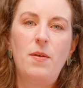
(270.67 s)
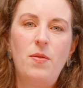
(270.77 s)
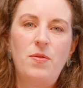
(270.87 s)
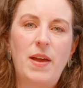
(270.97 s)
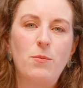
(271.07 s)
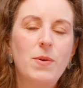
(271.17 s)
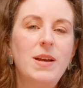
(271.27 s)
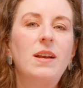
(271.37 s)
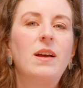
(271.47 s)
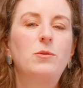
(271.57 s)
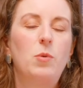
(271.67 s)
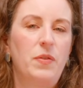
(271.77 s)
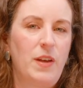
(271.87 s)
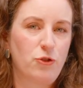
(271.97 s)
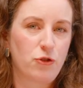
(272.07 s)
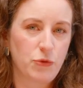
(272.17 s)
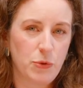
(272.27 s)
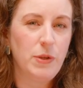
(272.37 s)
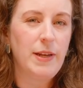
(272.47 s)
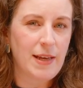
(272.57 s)
they realise what they're
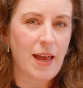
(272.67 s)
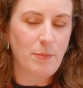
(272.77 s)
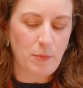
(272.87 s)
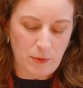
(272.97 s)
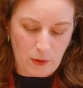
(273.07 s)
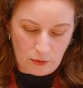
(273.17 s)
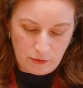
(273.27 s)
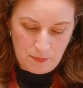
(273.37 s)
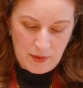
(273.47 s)
truly capable of.